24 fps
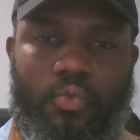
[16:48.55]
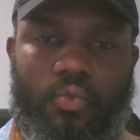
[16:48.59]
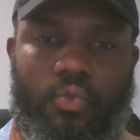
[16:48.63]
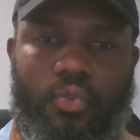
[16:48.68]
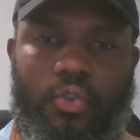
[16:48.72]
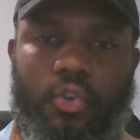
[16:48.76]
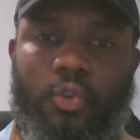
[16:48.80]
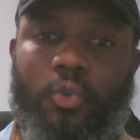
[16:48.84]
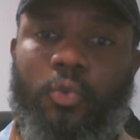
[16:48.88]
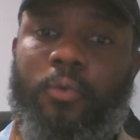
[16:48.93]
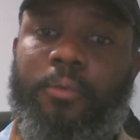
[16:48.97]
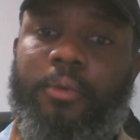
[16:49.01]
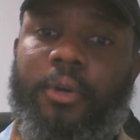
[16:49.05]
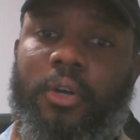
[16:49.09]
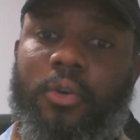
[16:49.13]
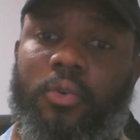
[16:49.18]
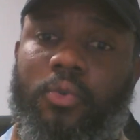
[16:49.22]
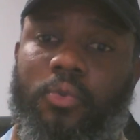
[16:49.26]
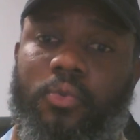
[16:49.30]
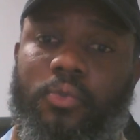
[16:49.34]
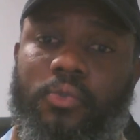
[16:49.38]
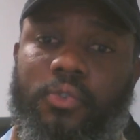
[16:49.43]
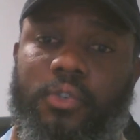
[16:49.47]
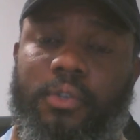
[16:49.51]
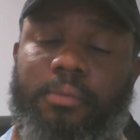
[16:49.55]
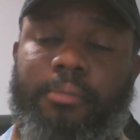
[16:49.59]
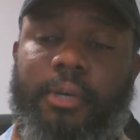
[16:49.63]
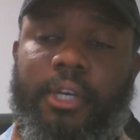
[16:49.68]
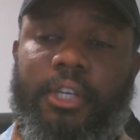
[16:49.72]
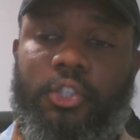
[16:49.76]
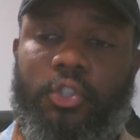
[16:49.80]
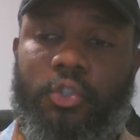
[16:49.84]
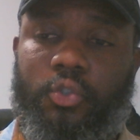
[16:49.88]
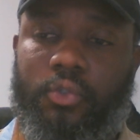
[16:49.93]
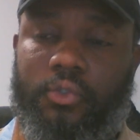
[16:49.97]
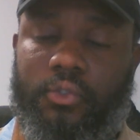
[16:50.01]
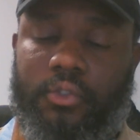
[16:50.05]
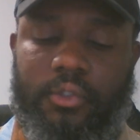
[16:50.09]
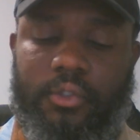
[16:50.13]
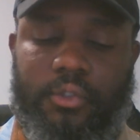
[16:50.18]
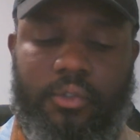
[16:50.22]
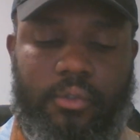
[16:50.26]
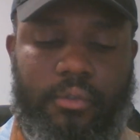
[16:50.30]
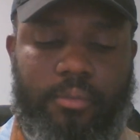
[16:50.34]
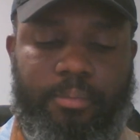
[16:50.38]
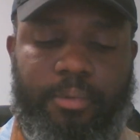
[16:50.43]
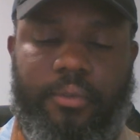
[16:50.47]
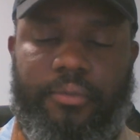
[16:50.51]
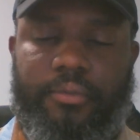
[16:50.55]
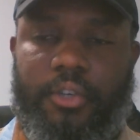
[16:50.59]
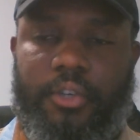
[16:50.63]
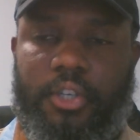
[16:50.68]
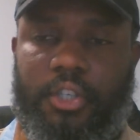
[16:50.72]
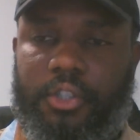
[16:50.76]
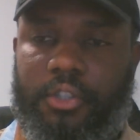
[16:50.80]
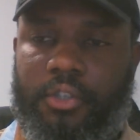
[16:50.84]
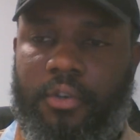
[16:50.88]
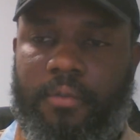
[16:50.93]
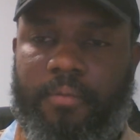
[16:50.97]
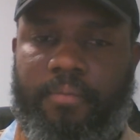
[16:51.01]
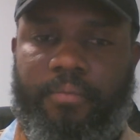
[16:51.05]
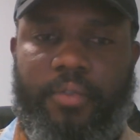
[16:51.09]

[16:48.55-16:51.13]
the global goals in my chosen profession